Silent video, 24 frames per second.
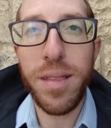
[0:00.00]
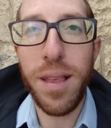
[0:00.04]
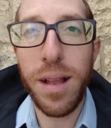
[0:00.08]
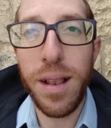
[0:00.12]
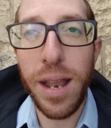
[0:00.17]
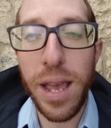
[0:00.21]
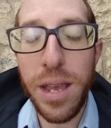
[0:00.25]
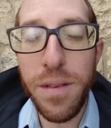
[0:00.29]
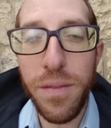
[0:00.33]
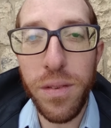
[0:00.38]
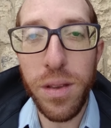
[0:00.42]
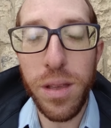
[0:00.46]

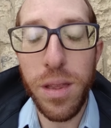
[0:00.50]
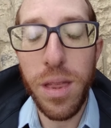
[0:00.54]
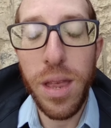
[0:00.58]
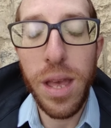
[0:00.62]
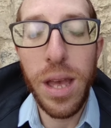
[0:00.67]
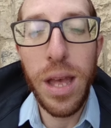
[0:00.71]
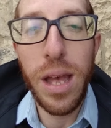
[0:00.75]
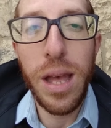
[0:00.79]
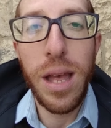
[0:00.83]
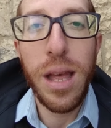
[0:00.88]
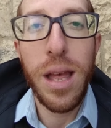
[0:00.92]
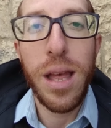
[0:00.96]
HaLevi
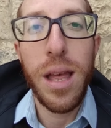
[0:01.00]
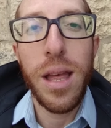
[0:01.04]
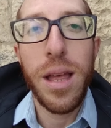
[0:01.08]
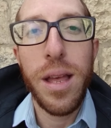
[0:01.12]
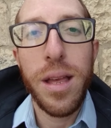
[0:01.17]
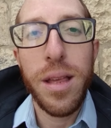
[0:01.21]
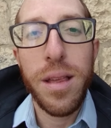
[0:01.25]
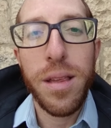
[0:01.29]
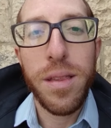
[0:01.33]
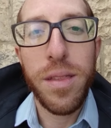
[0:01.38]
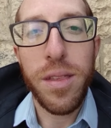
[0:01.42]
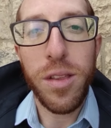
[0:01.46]

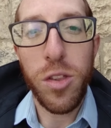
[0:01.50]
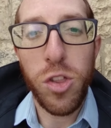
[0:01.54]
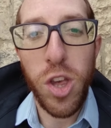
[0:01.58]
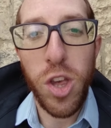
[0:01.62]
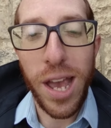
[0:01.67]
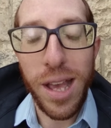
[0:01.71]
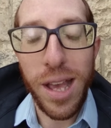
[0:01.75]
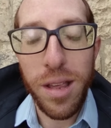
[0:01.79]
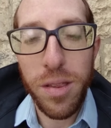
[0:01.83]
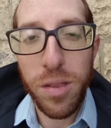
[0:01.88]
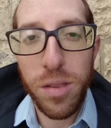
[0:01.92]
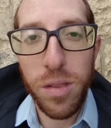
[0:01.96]

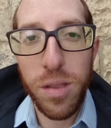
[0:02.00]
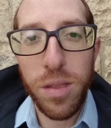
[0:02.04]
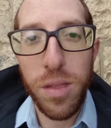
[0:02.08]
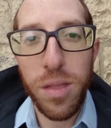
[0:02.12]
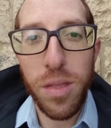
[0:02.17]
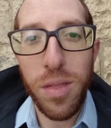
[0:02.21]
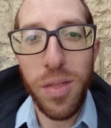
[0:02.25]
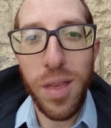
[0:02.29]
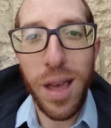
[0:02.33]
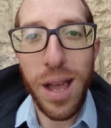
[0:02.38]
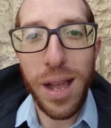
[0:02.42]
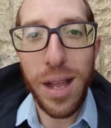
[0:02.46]
suggests
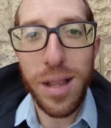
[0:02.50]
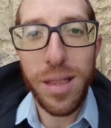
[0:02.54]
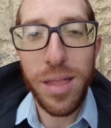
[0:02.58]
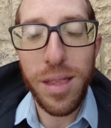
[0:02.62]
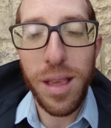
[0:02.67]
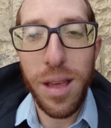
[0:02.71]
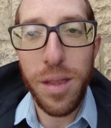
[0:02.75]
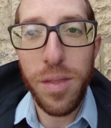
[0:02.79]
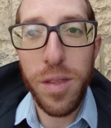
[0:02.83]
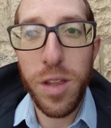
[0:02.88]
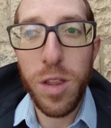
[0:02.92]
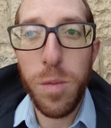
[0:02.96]
that
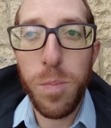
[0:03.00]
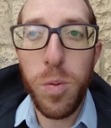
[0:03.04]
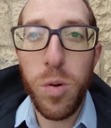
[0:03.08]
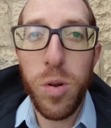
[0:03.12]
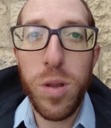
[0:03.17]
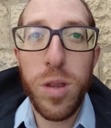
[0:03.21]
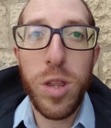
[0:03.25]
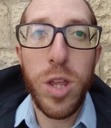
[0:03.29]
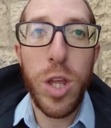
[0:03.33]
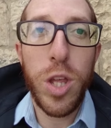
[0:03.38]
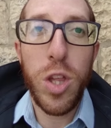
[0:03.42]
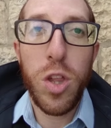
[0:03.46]
at this
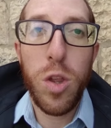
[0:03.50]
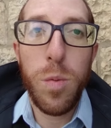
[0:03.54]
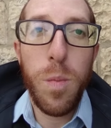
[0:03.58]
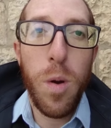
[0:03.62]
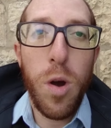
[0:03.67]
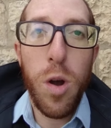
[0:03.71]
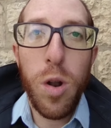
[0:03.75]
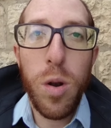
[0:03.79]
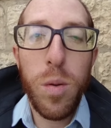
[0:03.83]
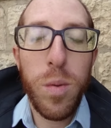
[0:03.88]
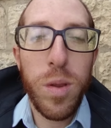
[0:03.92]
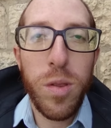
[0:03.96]
point,
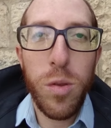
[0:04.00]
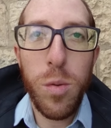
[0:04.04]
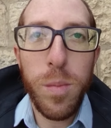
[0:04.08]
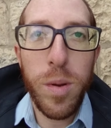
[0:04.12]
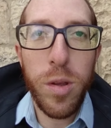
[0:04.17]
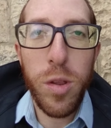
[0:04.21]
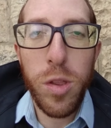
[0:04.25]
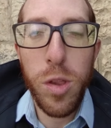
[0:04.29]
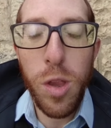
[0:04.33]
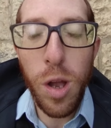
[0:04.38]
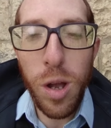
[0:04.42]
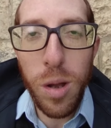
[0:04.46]
Yishmael
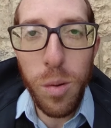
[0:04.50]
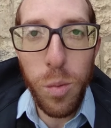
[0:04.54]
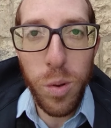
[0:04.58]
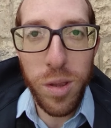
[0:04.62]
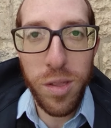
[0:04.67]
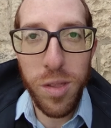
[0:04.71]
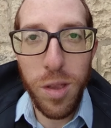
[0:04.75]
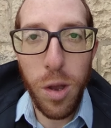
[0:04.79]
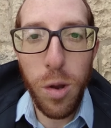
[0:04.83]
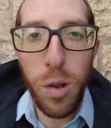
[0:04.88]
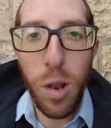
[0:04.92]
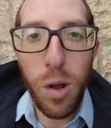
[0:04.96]

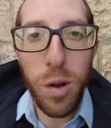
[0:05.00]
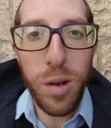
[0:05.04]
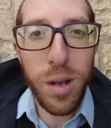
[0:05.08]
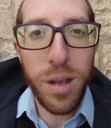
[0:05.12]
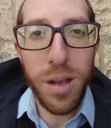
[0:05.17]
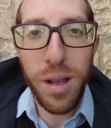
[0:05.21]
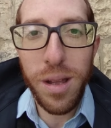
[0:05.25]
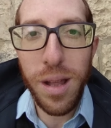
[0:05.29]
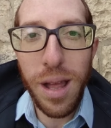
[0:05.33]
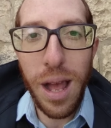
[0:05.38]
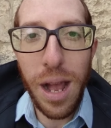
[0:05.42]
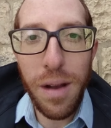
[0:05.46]
was no
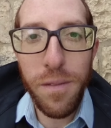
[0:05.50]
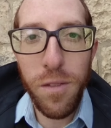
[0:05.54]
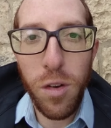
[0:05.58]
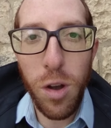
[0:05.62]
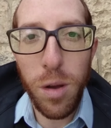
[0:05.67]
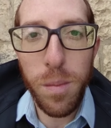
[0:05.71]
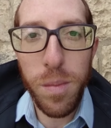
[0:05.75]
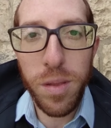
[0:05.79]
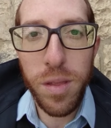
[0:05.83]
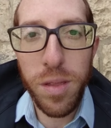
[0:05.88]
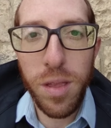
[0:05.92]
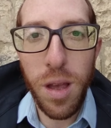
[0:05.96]
longer
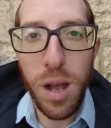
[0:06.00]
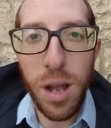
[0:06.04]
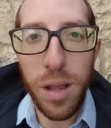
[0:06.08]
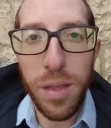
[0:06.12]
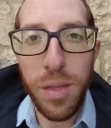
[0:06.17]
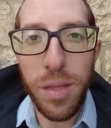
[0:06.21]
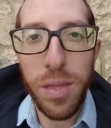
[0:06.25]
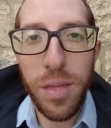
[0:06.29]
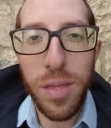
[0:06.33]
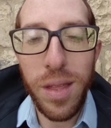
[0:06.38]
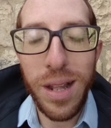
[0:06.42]
Avraham's son.